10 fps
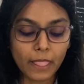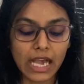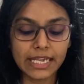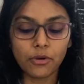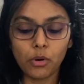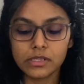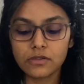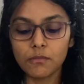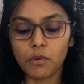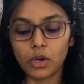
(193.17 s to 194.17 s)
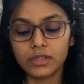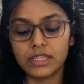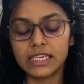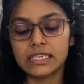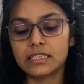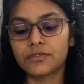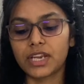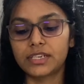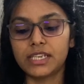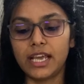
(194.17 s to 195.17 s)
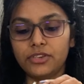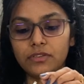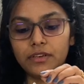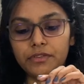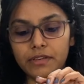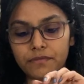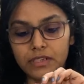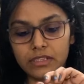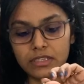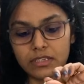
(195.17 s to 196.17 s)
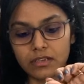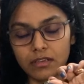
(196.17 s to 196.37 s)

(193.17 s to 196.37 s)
I also bought these rectangular refills,